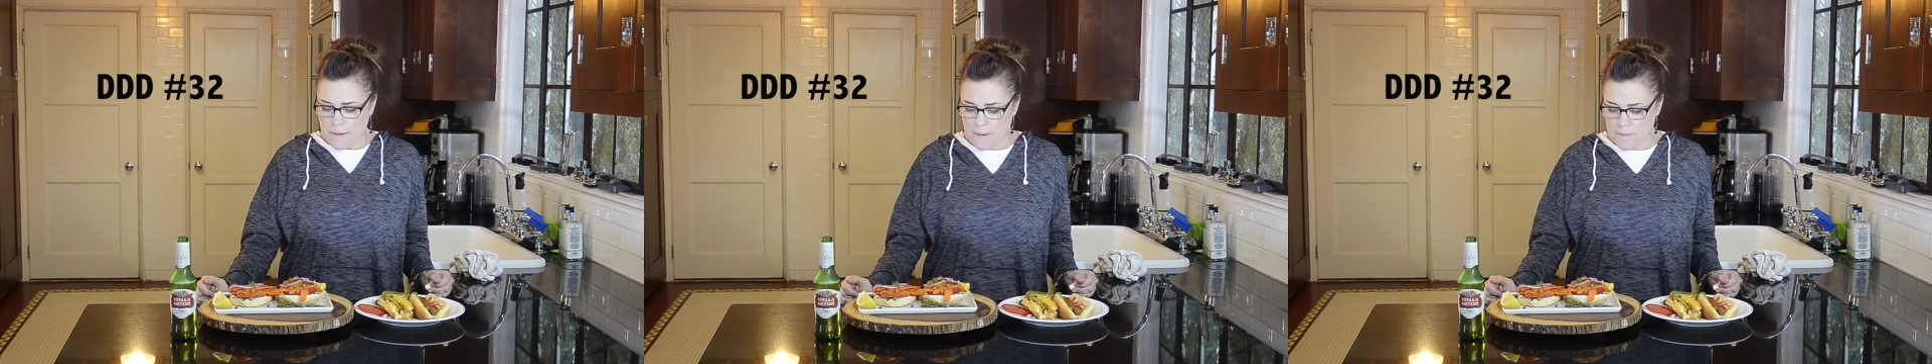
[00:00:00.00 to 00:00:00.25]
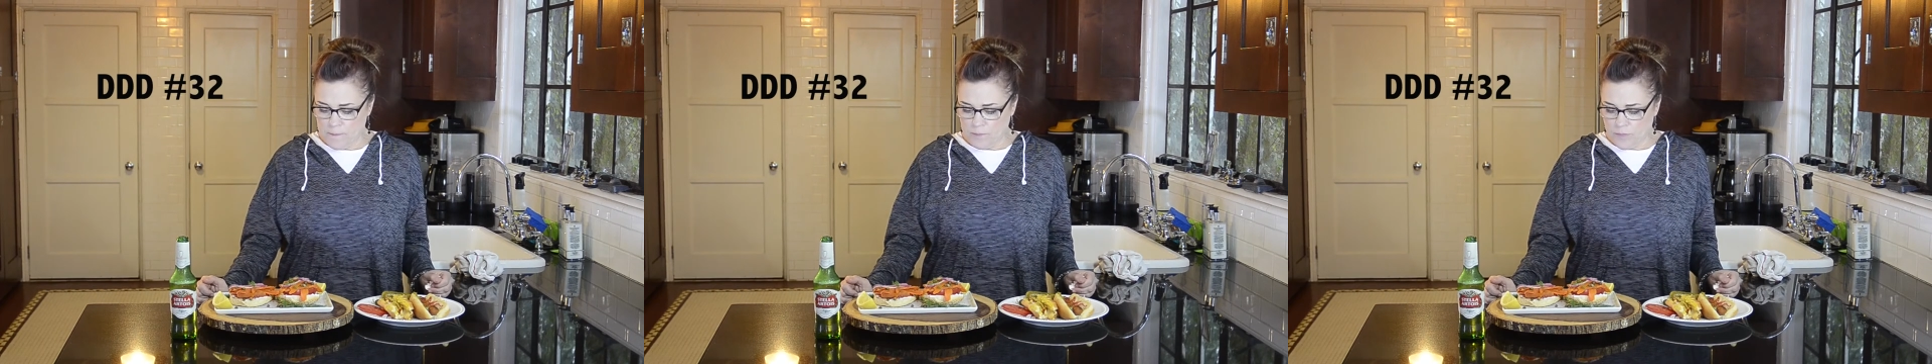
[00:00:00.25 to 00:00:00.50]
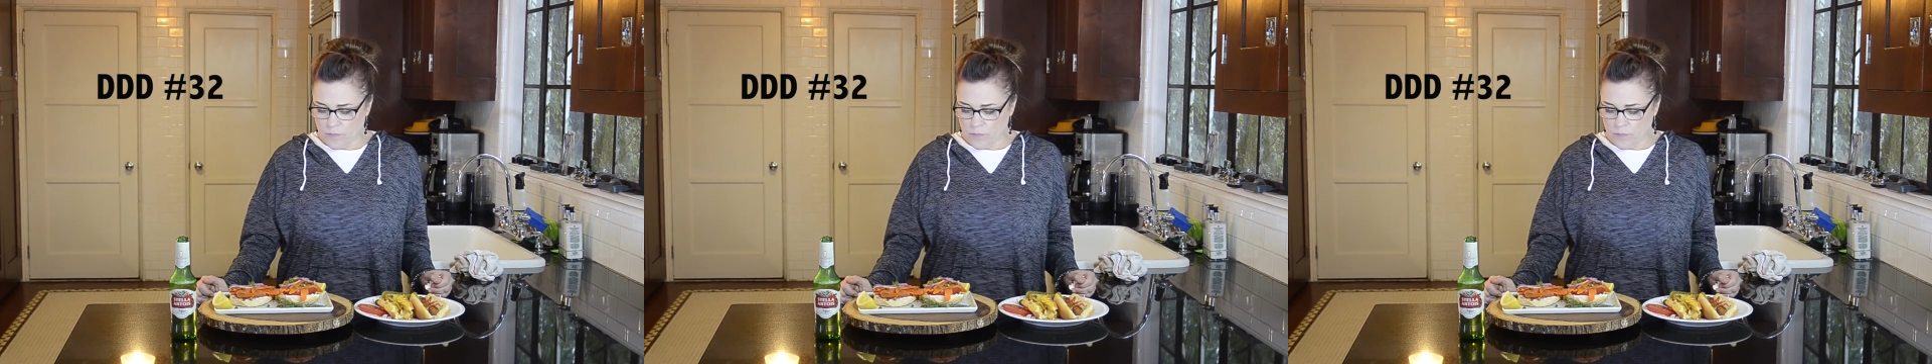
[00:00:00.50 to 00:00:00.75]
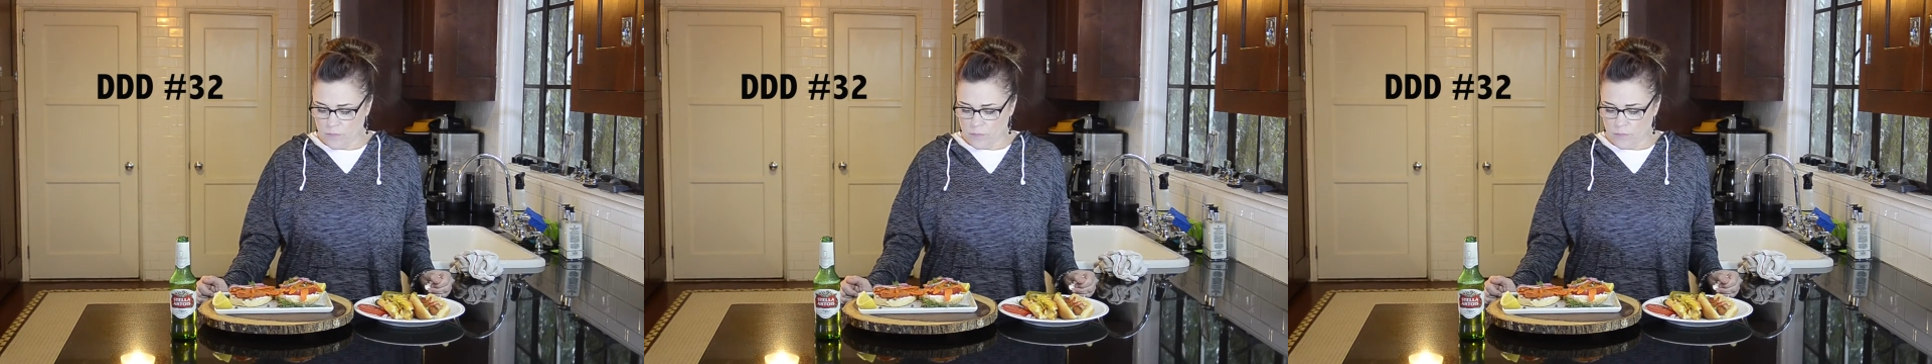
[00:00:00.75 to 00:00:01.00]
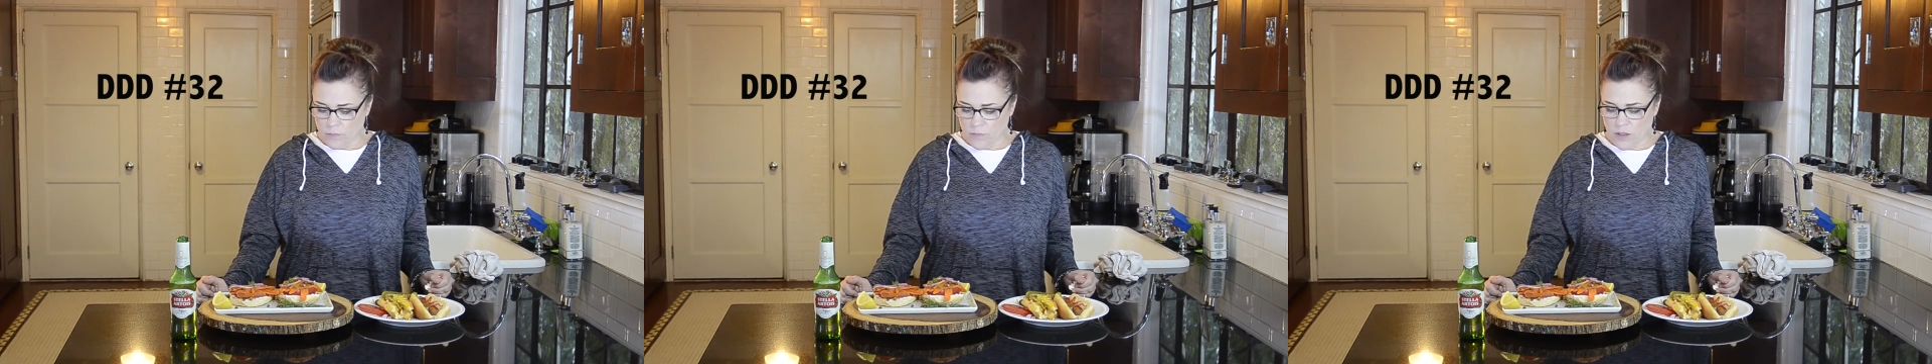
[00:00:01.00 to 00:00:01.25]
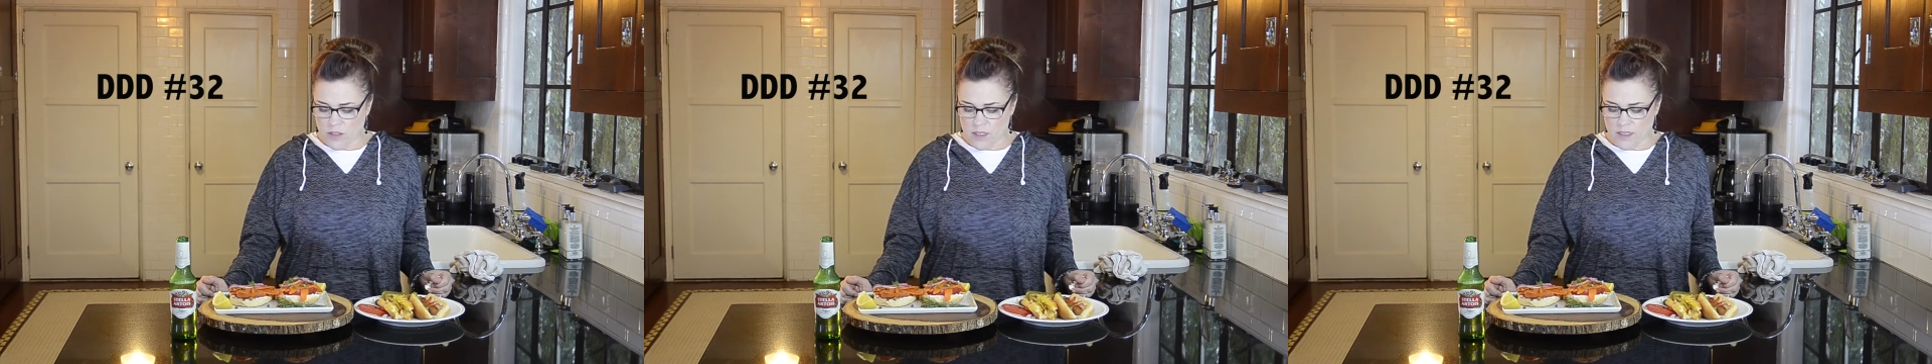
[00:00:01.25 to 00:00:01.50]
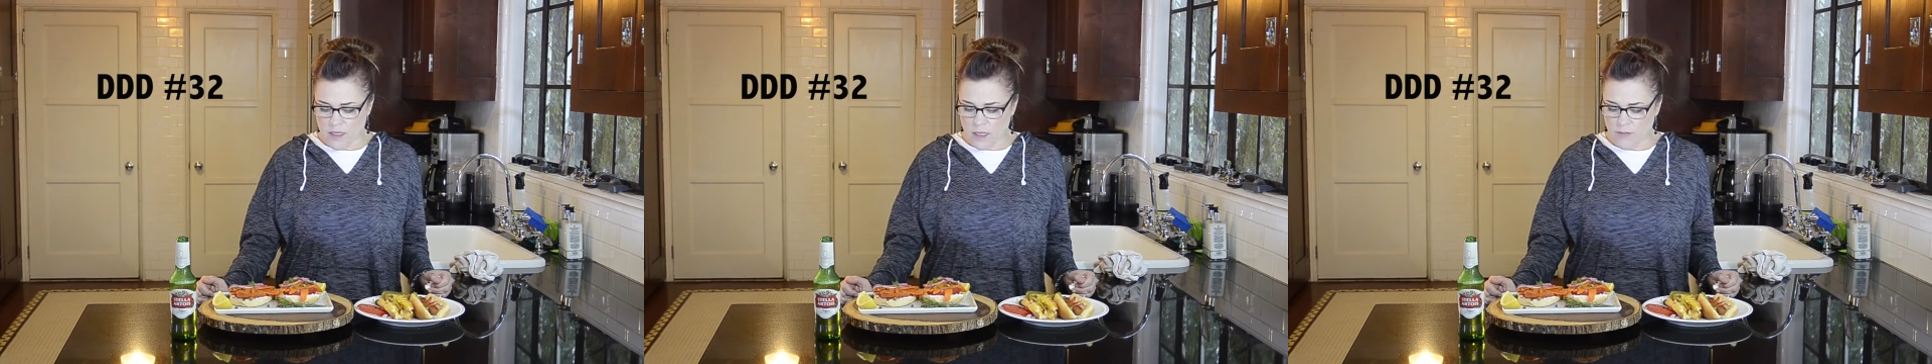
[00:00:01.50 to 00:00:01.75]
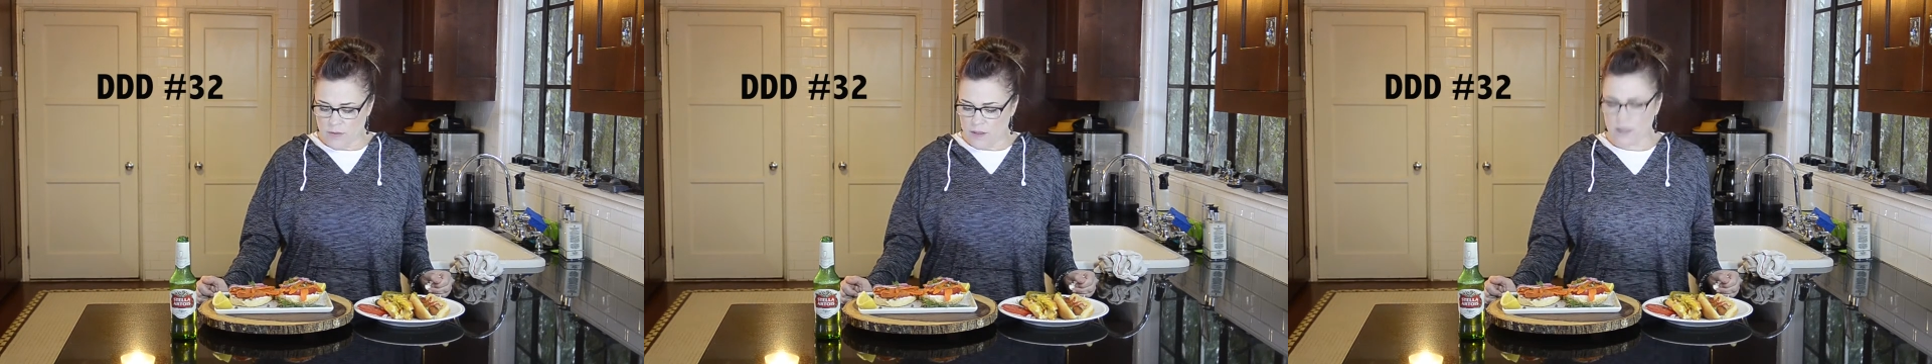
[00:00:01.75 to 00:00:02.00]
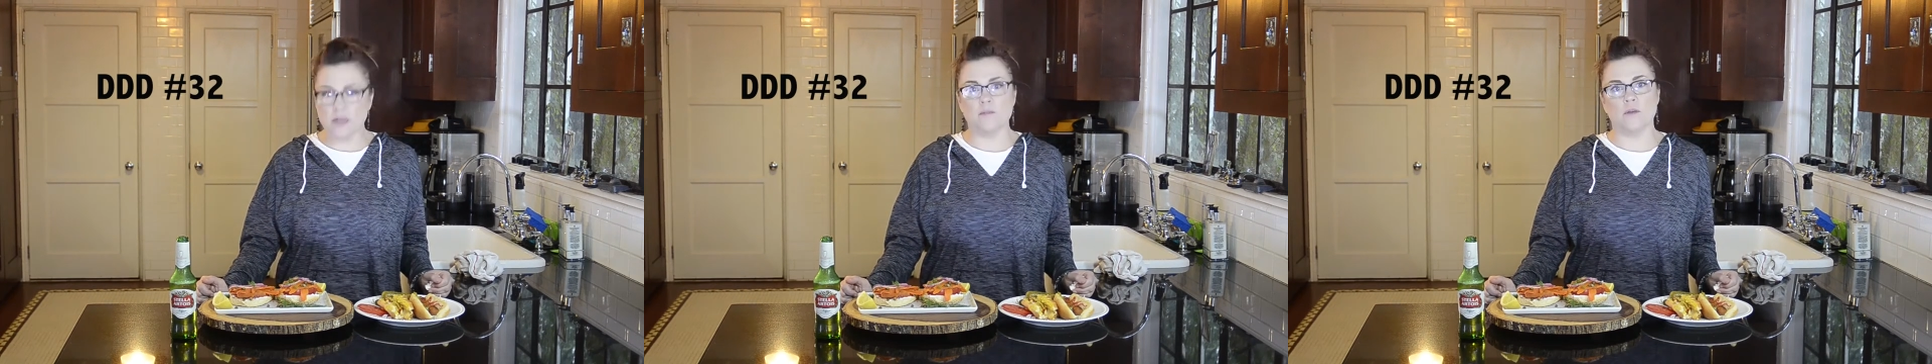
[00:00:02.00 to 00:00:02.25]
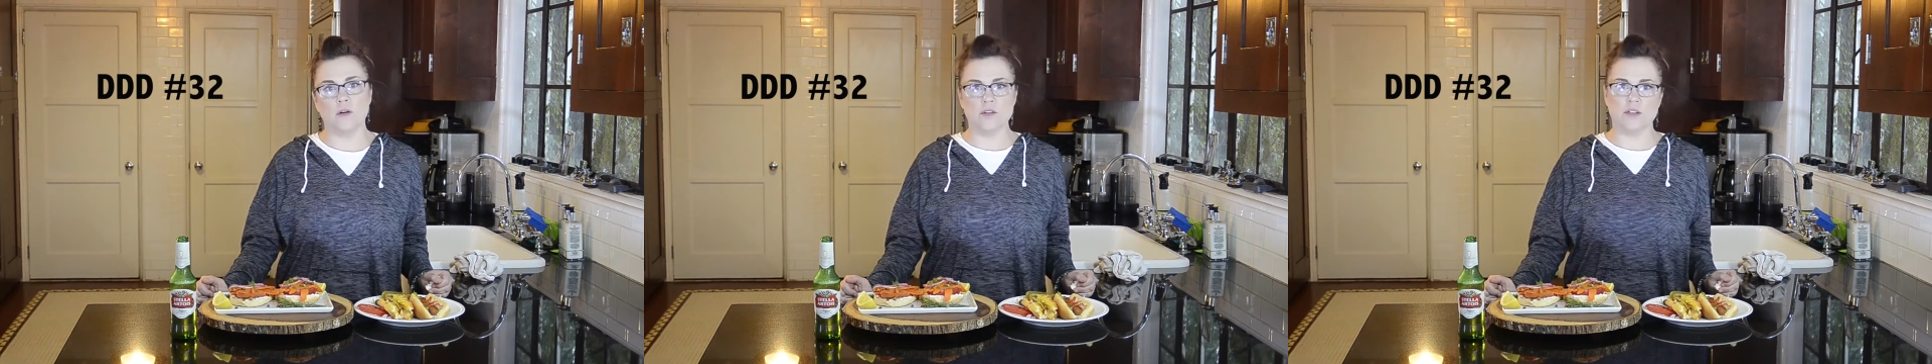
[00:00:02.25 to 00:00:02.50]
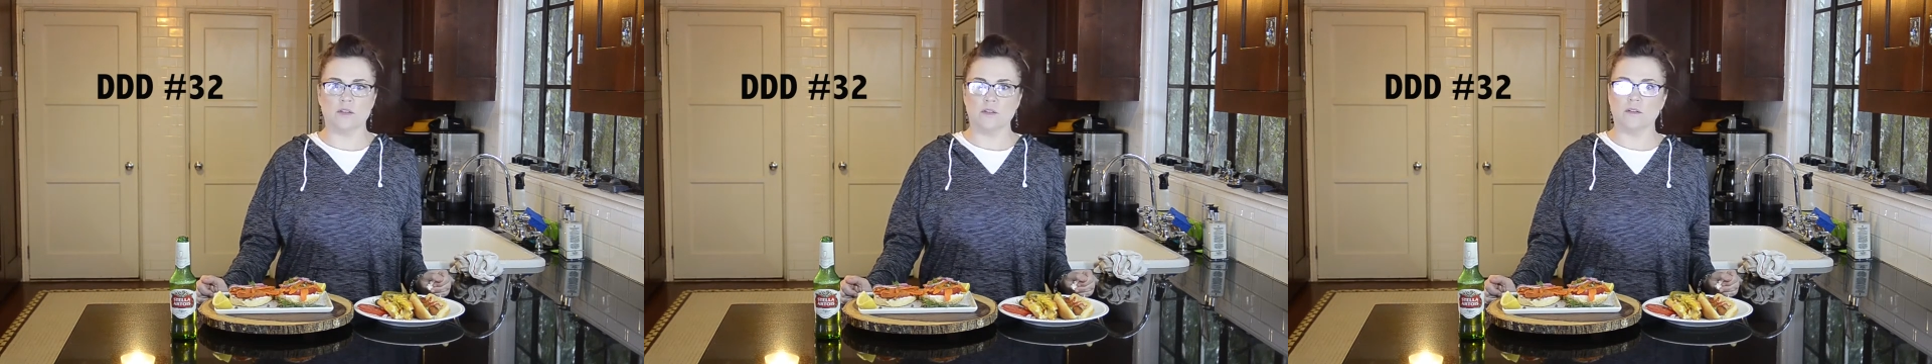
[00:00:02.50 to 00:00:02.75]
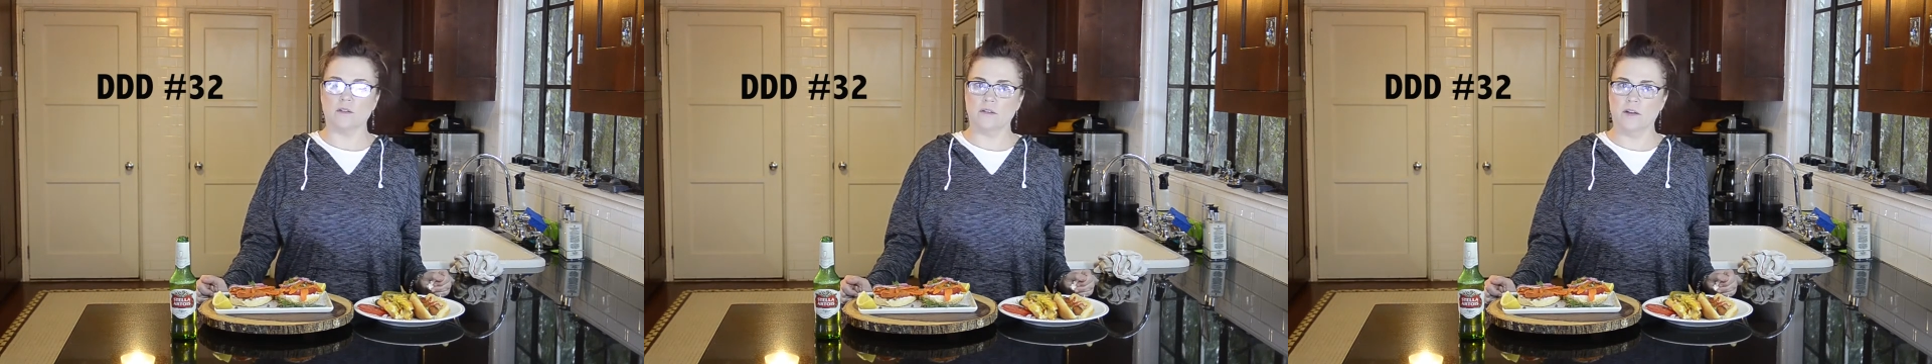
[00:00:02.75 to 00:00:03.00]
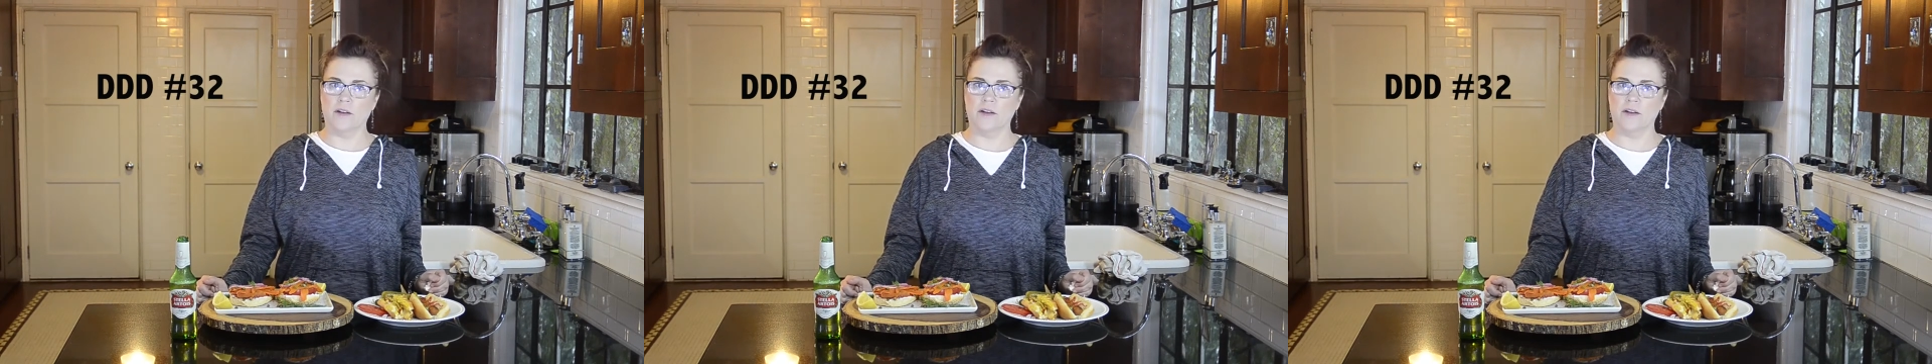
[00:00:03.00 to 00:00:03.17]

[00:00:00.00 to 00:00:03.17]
they're just kind of, I think, an emotional